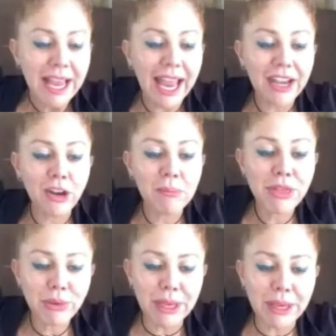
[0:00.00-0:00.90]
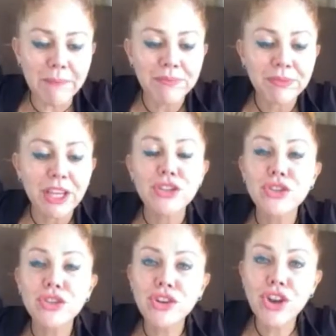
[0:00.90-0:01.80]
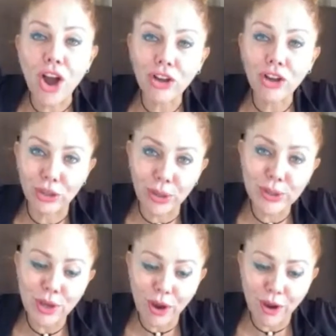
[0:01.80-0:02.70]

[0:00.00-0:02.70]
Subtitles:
And number three, do not close